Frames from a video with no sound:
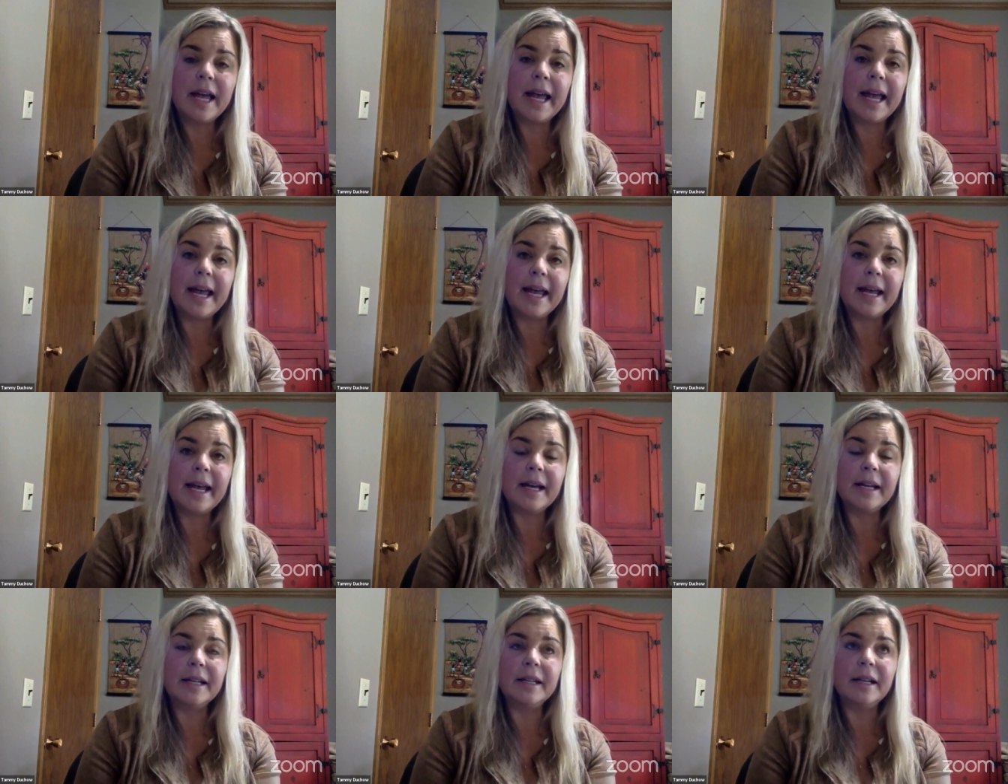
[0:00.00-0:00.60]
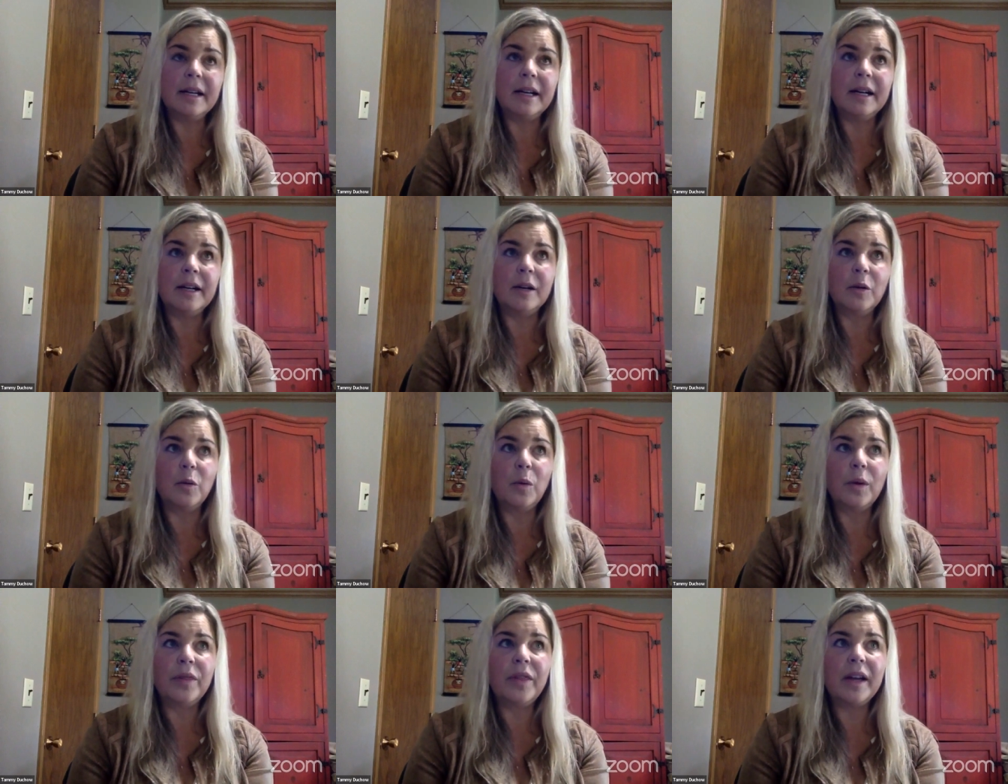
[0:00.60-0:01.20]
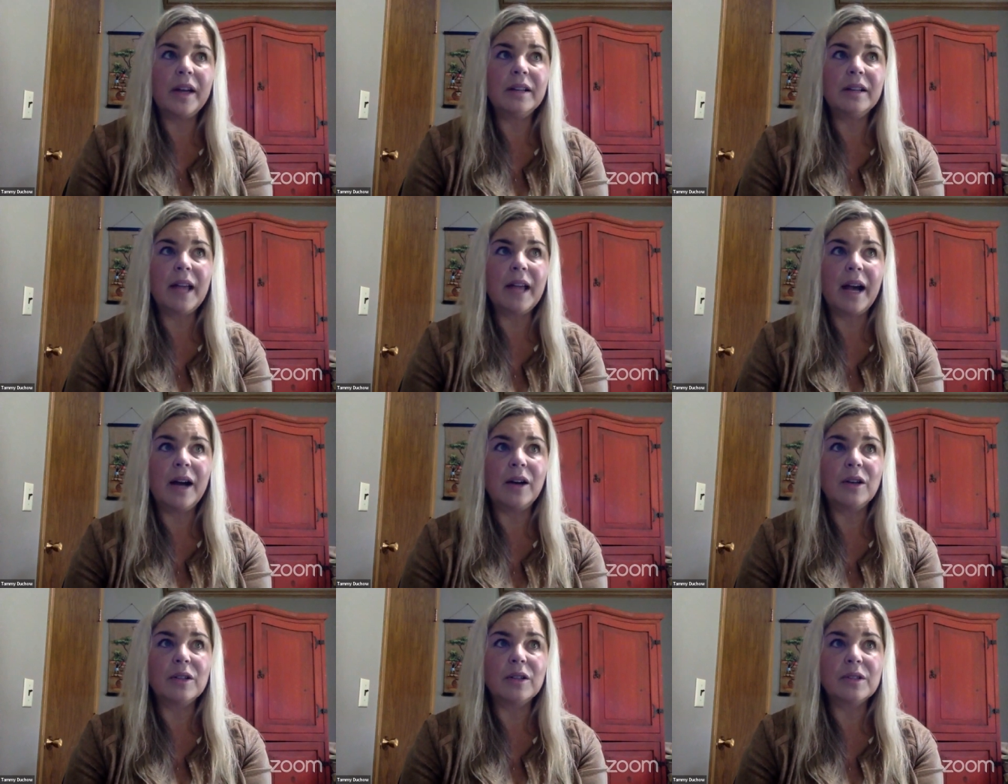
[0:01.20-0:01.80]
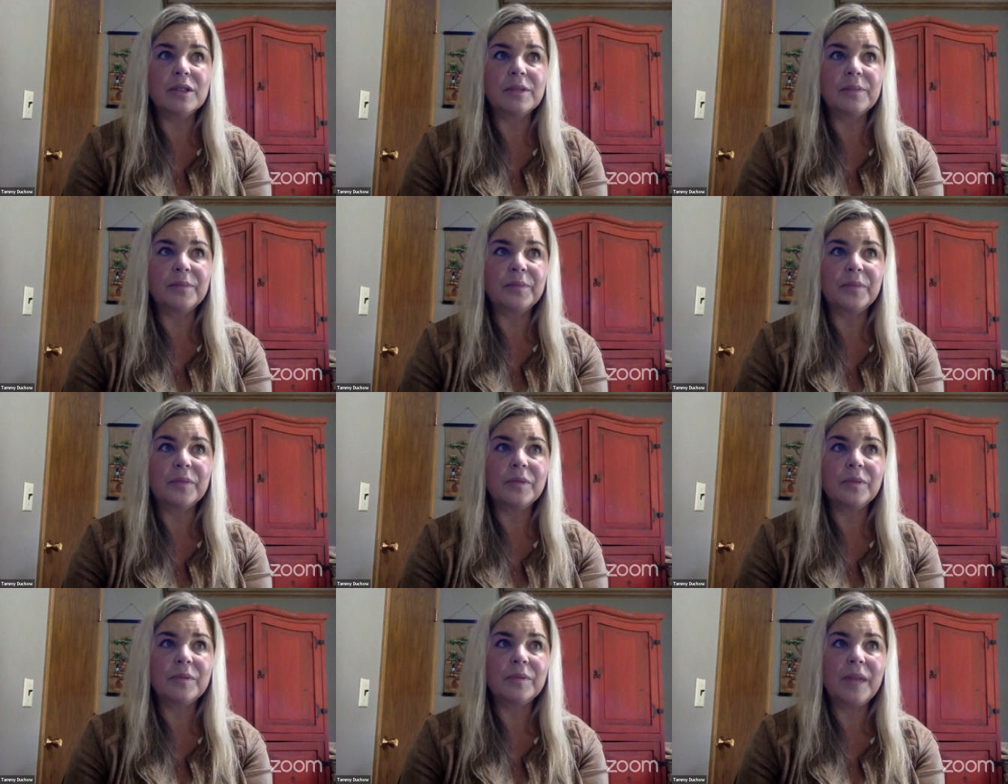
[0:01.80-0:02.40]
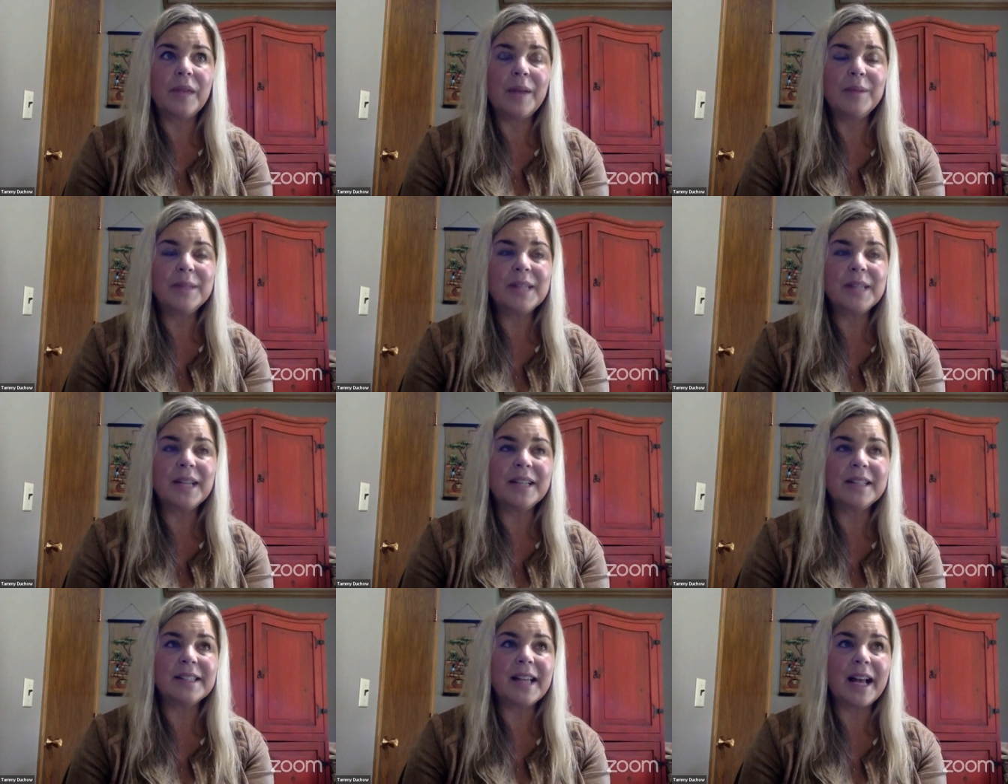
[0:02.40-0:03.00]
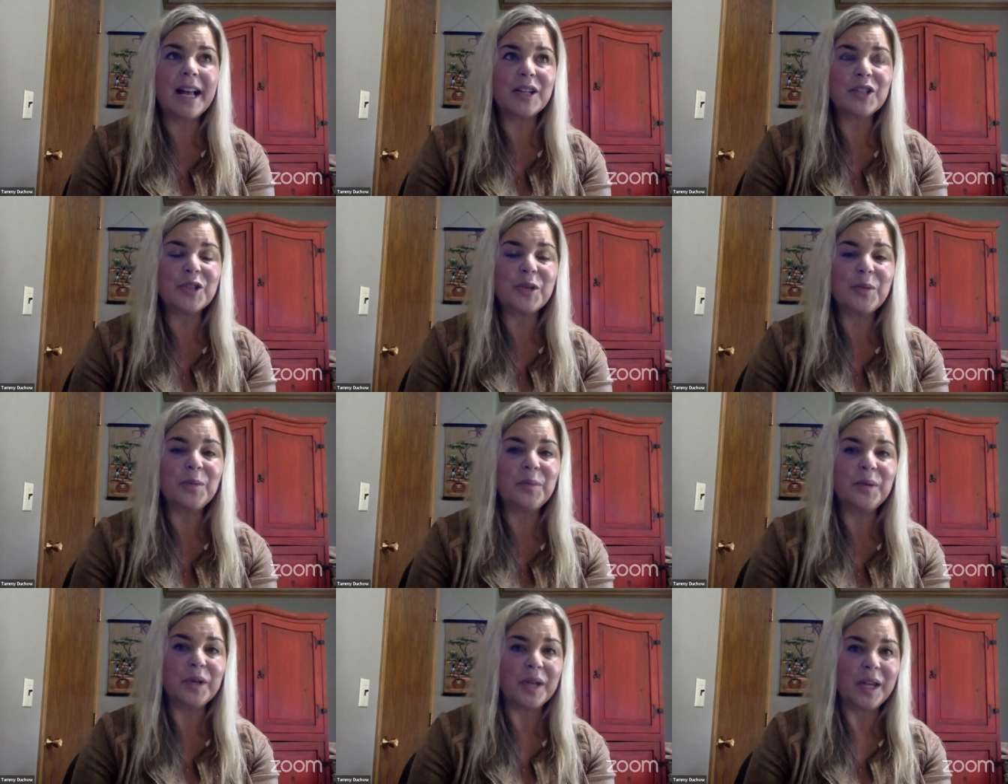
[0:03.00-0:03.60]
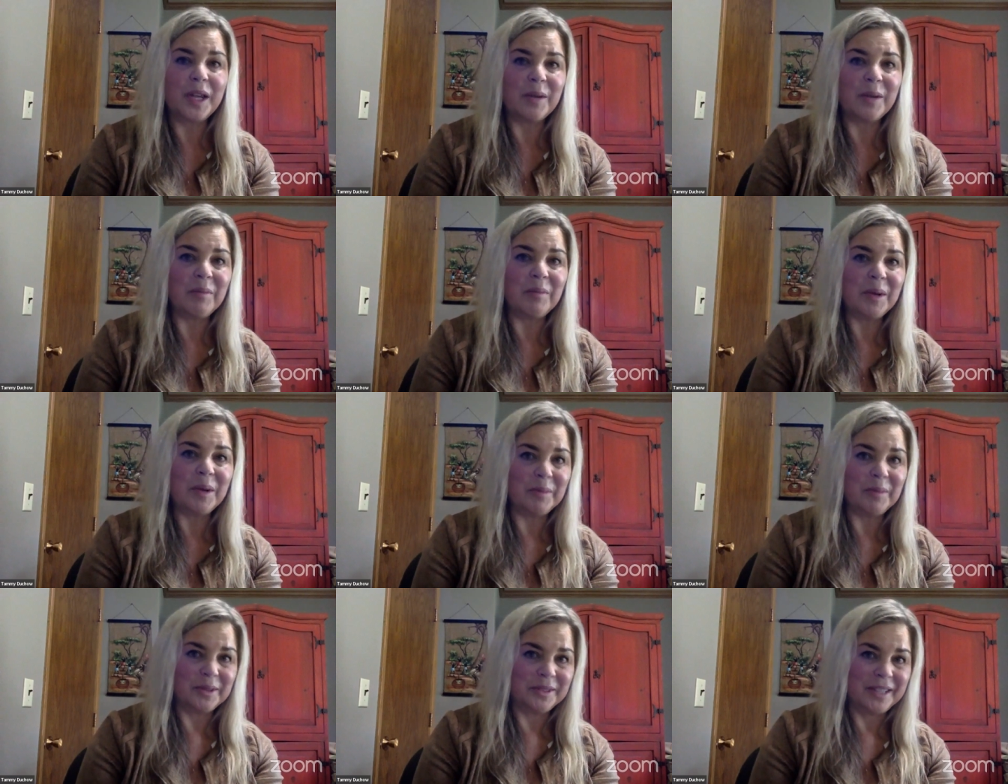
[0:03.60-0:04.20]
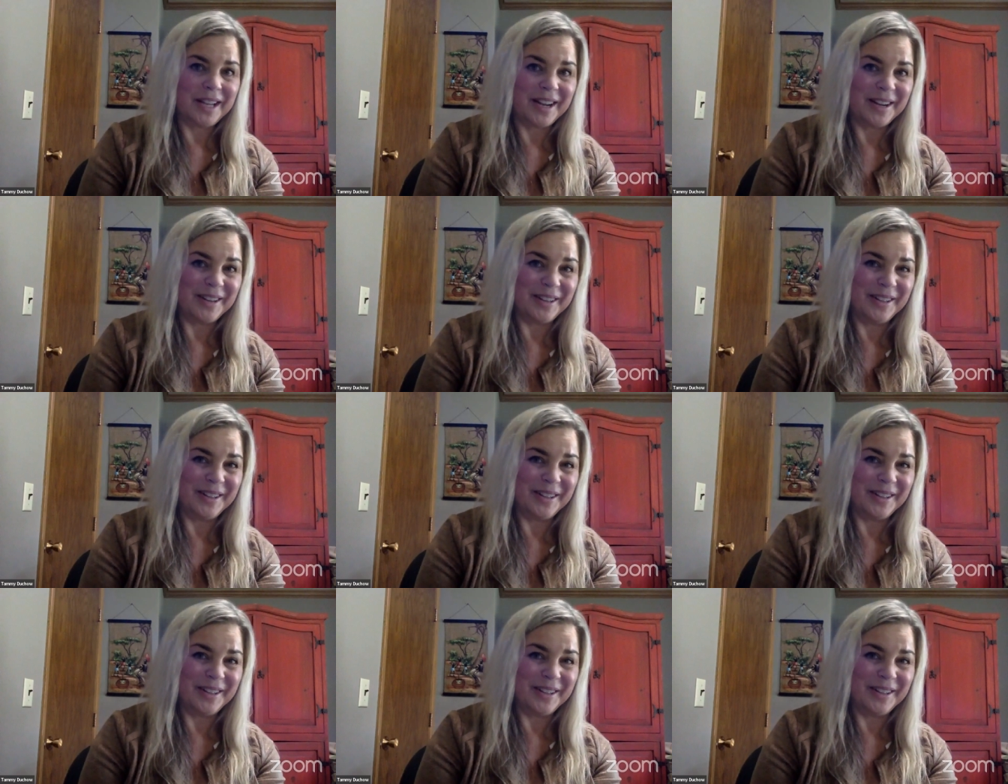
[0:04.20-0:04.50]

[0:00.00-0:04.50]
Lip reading: And what that allows, Amazon is actually booking people now,